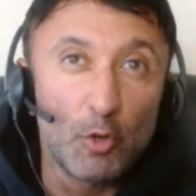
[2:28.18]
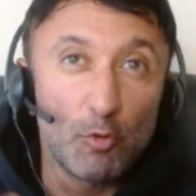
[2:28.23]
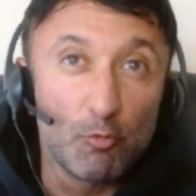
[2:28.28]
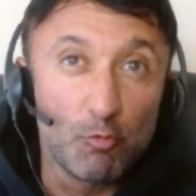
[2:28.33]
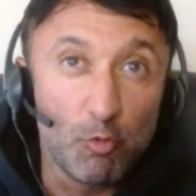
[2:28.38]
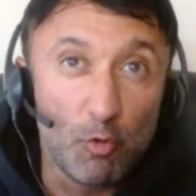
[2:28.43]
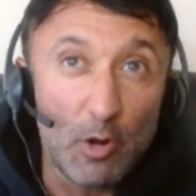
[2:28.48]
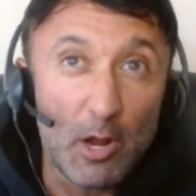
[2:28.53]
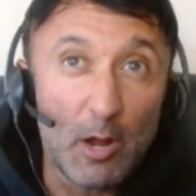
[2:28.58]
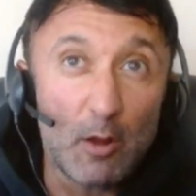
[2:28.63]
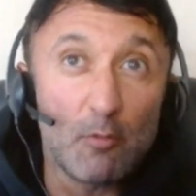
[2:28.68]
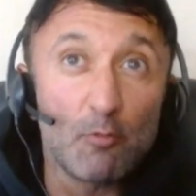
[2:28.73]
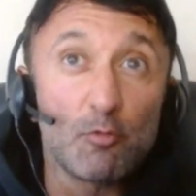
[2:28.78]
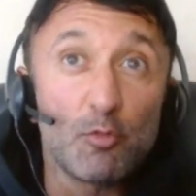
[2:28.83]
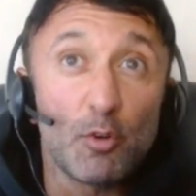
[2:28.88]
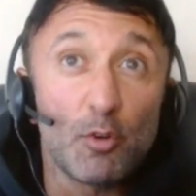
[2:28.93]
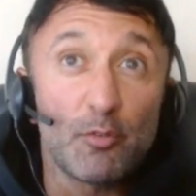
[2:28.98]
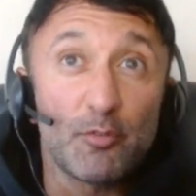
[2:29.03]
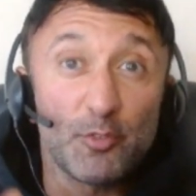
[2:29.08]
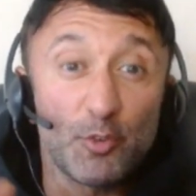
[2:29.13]

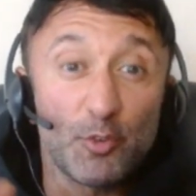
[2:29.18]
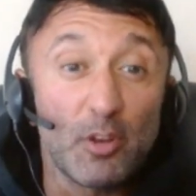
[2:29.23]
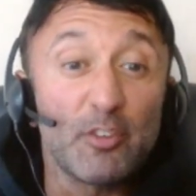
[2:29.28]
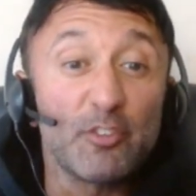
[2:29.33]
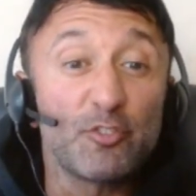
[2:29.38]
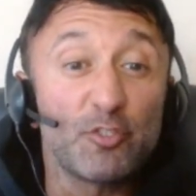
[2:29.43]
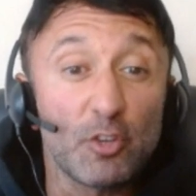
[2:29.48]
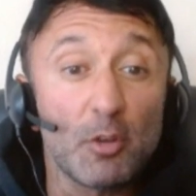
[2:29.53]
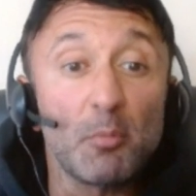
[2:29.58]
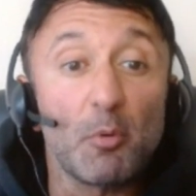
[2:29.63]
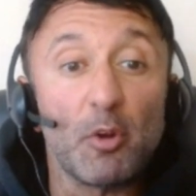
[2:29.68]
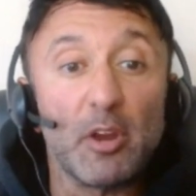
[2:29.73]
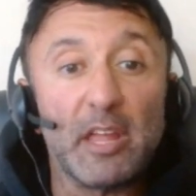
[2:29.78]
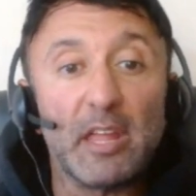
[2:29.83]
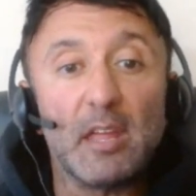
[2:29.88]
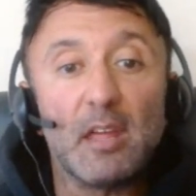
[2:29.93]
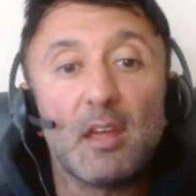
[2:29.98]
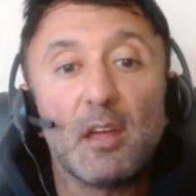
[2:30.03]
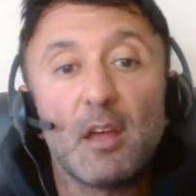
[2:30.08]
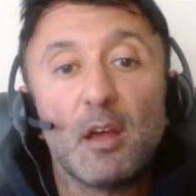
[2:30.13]
rough sort of summary
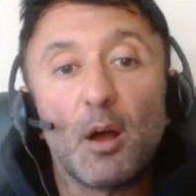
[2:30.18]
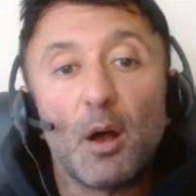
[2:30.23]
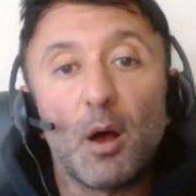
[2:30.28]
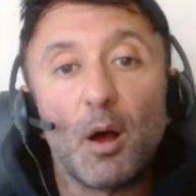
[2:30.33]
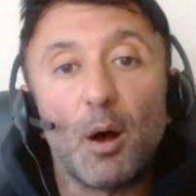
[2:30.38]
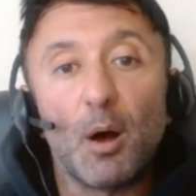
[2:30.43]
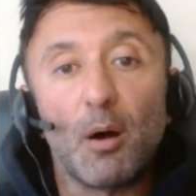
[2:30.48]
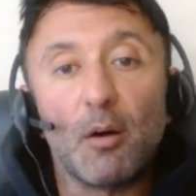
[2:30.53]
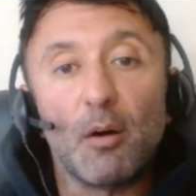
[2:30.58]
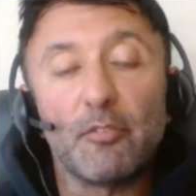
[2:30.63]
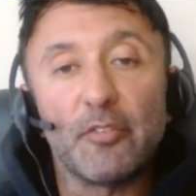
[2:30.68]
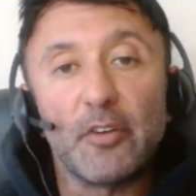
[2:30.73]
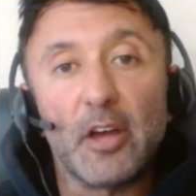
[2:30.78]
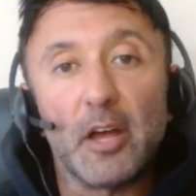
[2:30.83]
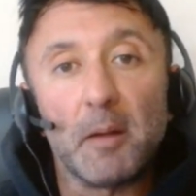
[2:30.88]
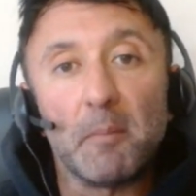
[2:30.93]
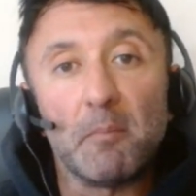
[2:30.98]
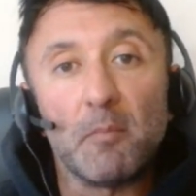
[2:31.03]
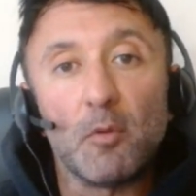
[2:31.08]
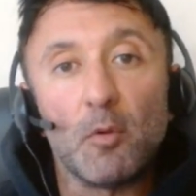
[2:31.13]
of
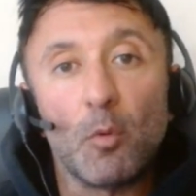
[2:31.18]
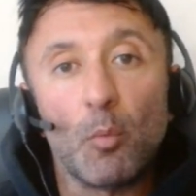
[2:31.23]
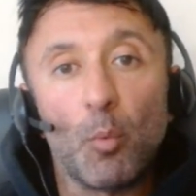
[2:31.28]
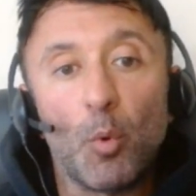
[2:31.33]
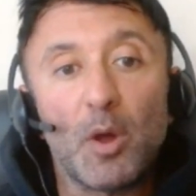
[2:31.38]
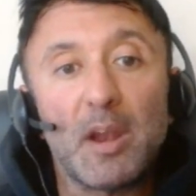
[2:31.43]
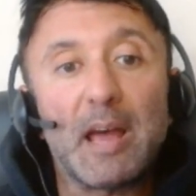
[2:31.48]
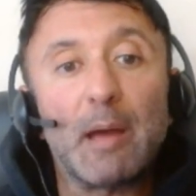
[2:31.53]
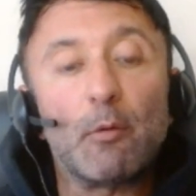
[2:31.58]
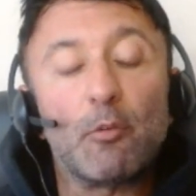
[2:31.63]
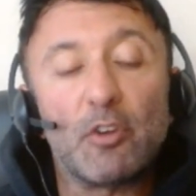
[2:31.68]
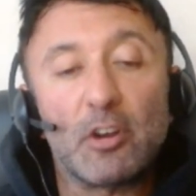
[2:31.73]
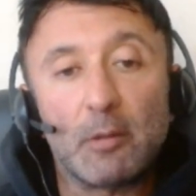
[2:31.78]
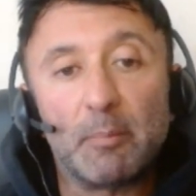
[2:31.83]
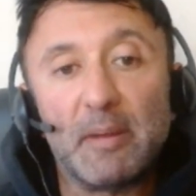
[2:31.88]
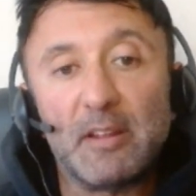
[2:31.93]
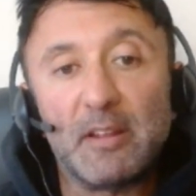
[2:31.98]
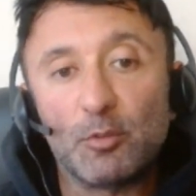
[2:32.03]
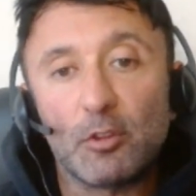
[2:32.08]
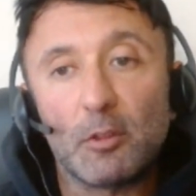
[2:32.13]
what I would
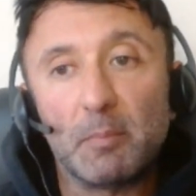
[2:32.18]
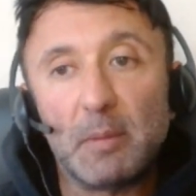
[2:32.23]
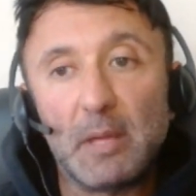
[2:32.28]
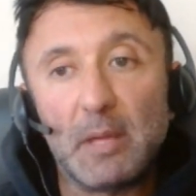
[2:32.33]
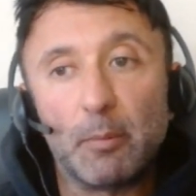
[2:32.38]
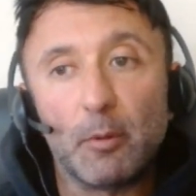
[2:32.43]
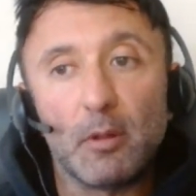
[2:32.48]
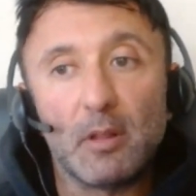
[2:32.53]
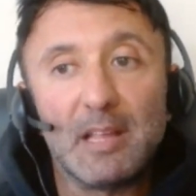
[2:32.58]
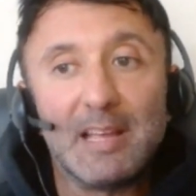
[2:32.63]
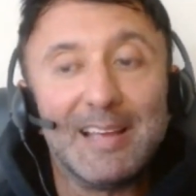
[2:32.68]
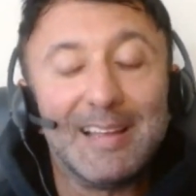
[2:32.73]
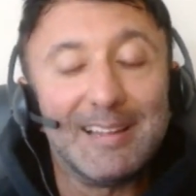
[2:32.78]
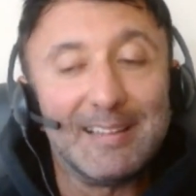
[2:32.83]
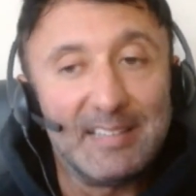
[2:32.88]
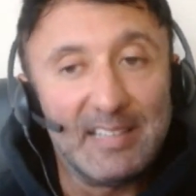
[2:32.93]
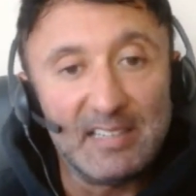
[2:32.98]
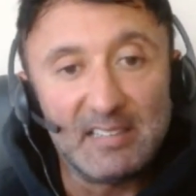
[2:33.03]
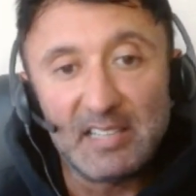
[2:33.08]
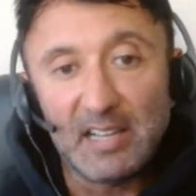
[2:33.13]
recommend to other people,
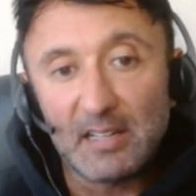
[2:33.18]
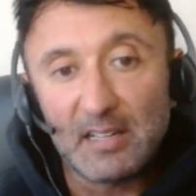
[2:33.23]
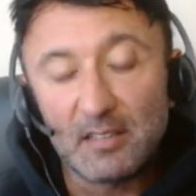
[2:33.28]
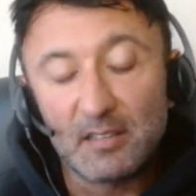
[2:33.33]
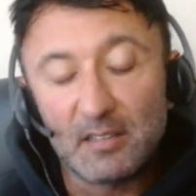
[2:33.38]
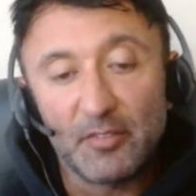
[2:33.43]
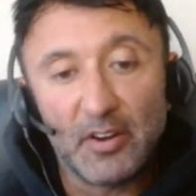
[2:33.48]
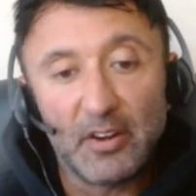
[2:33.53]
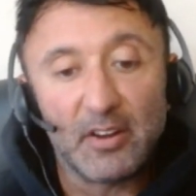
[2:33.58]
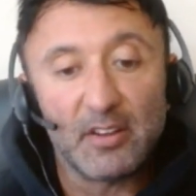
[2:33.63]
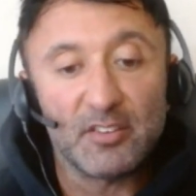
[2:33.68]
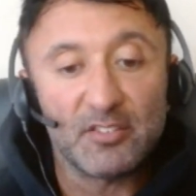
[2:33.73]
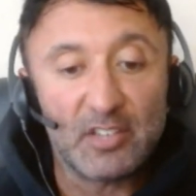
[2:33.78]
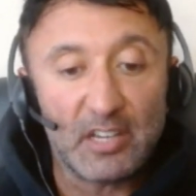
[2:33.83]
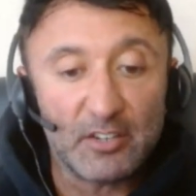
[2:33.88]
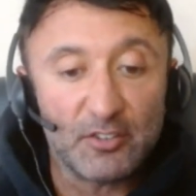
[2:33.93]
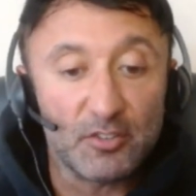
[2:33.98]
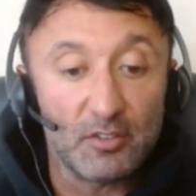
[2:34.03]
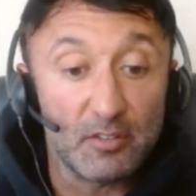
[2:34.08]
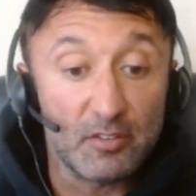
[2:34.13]
details of the various
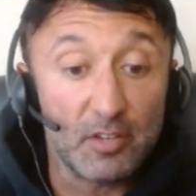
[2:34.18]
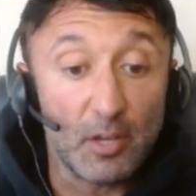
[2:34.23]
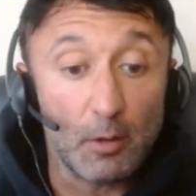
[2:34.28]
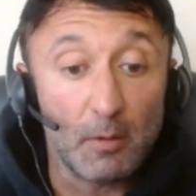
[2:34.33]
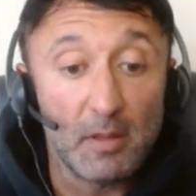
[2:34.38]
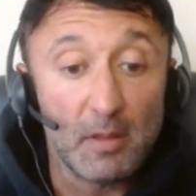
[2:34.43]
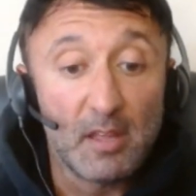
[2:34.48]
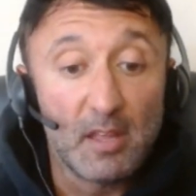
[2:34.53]
sections. So